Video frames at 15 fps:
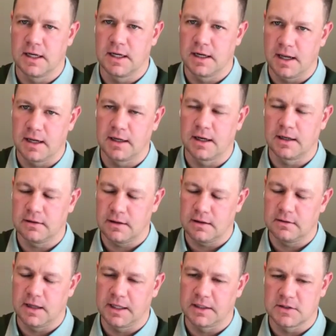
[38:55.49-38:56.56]
And
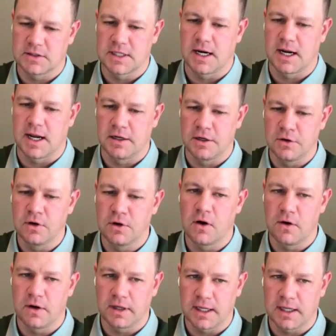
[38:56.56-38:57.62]
like you said, I knew
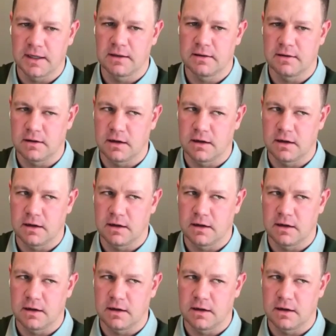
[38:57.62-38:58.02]
going in,